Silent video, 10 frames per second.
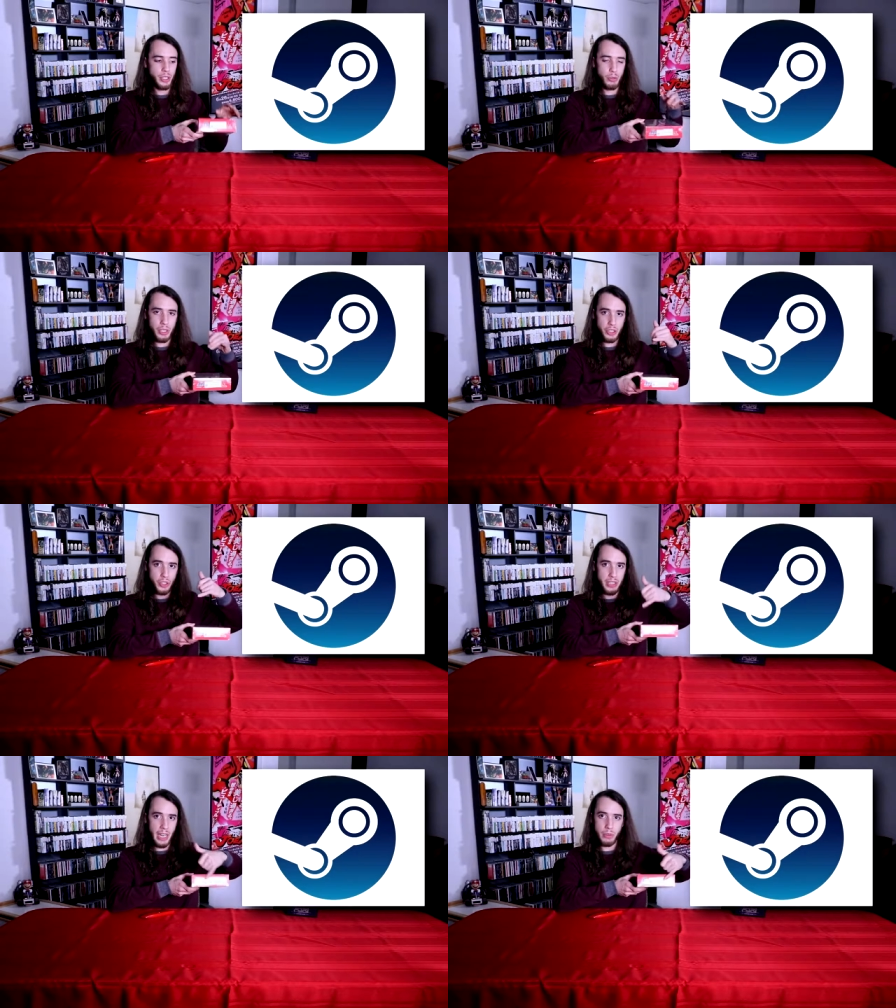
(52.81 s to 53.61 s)
You can
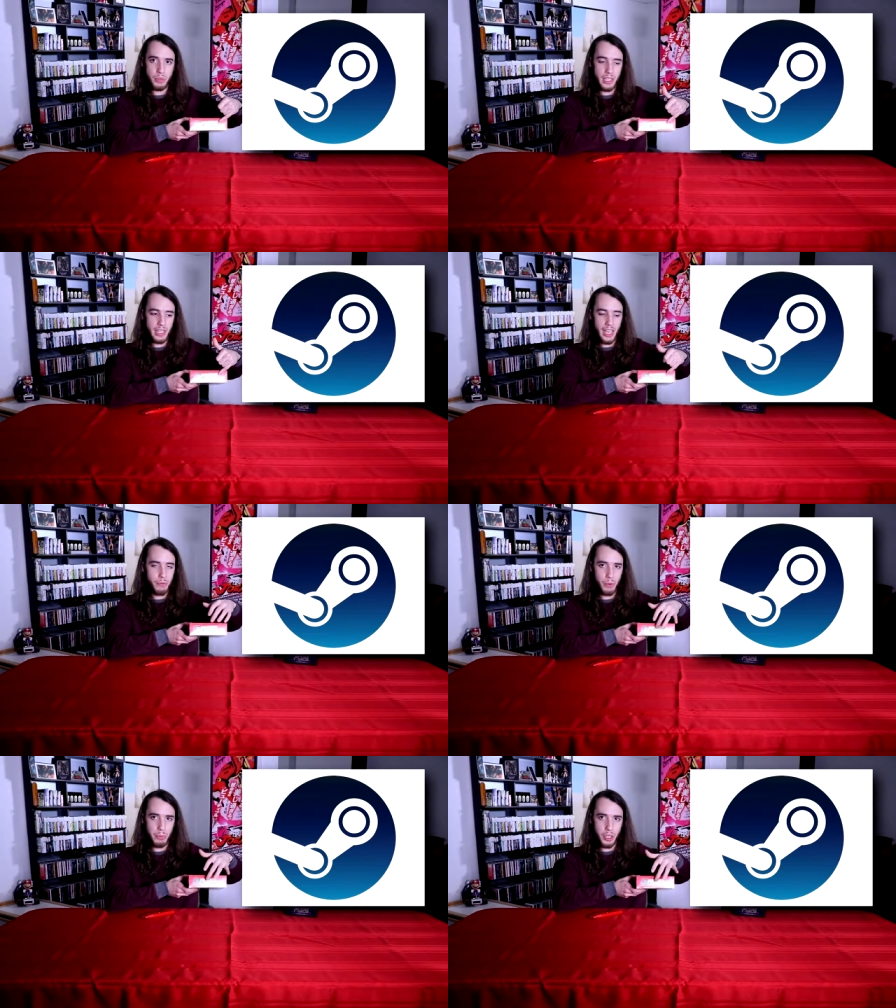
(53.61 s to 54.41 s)
just download the game
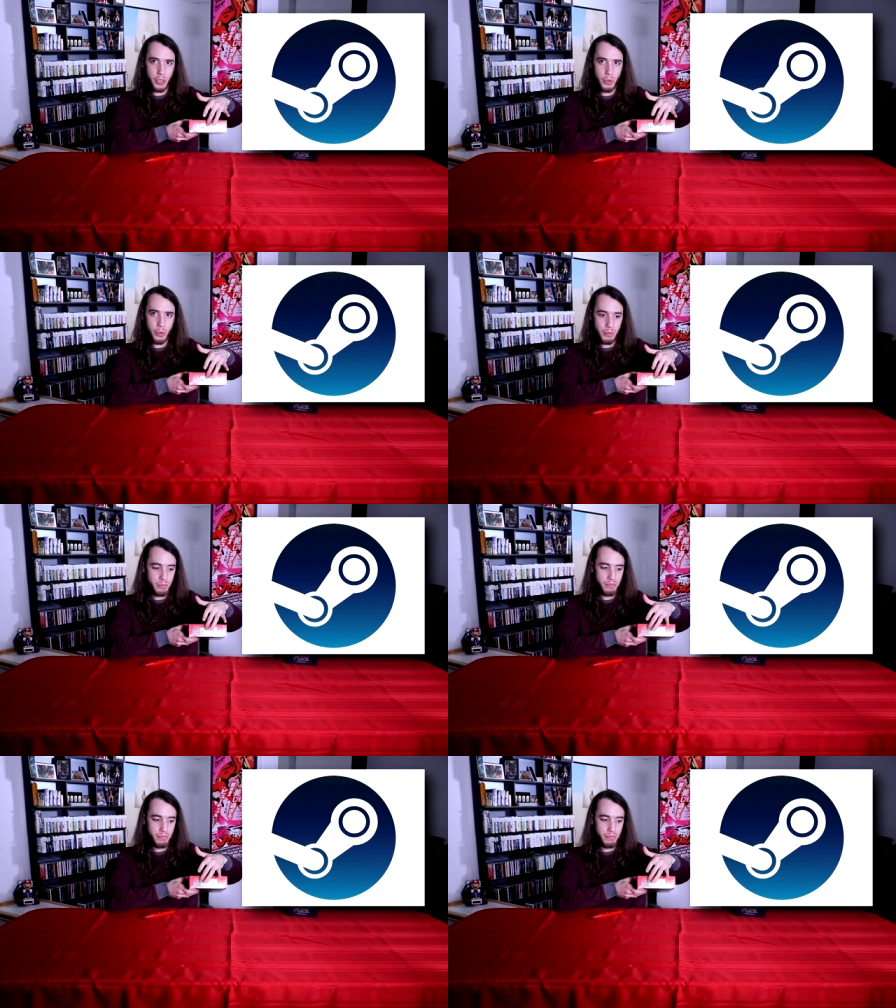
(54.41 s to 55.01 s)
from the code,